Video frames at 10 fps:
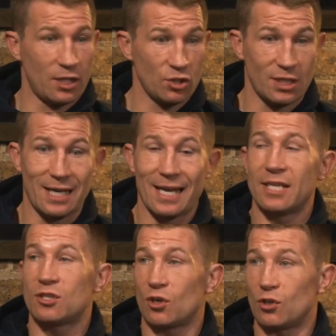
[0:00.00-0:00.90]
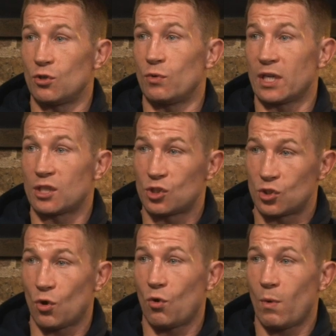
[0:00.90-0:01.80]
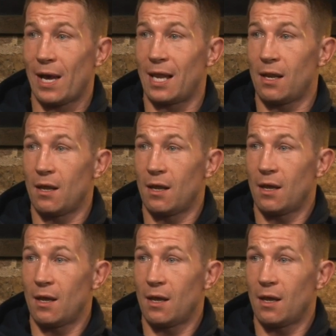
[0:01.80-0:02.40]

It's just that Leinster are doing it so well.